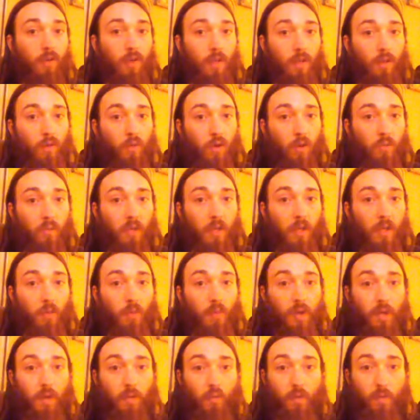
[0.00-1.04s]
than a normal
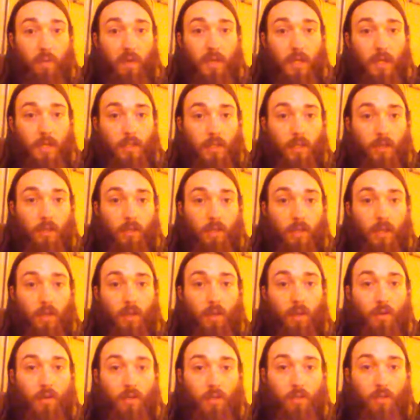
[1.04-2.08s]
human and would be easier to
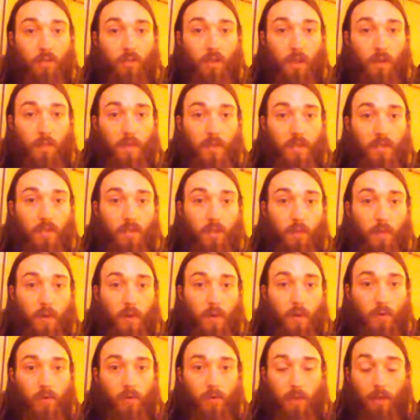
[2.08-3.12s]
kill because their stomach's
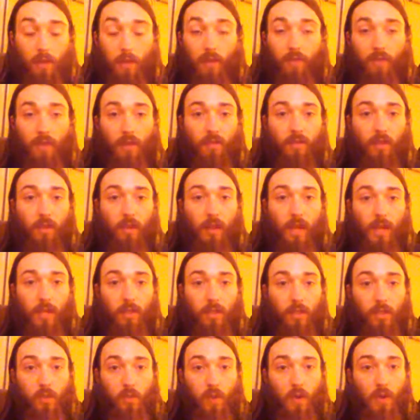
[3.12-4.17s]
exposed and they've left their hands
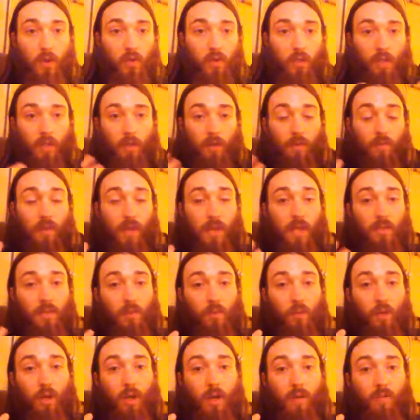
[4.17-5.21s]
exposed and their face
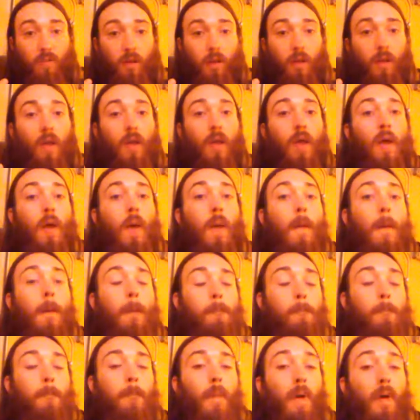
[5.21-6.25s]
and whatever.
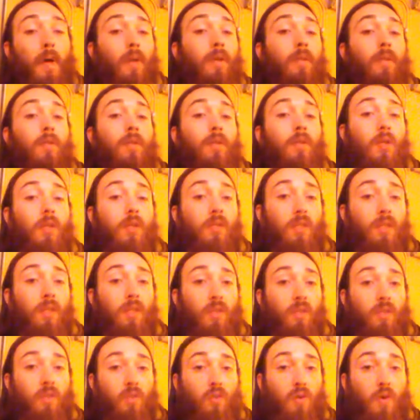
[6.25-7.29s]
But you can see
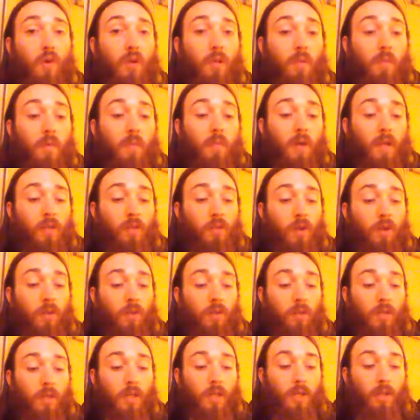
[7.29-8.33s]
this is going to be much
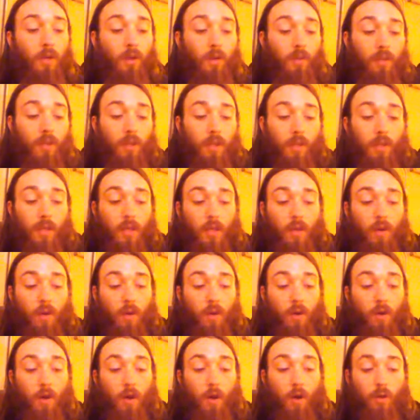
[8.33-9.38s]
harder to kill than the
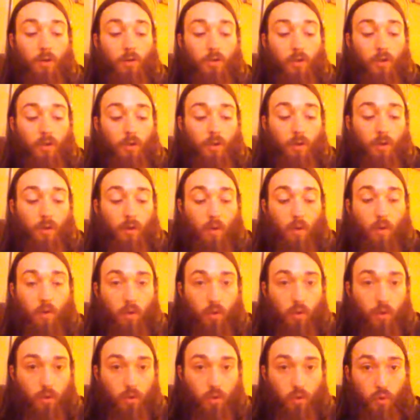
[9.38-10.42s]
Archer or
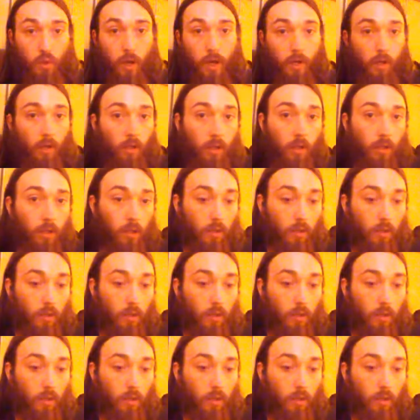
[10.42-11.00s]
the Shredder.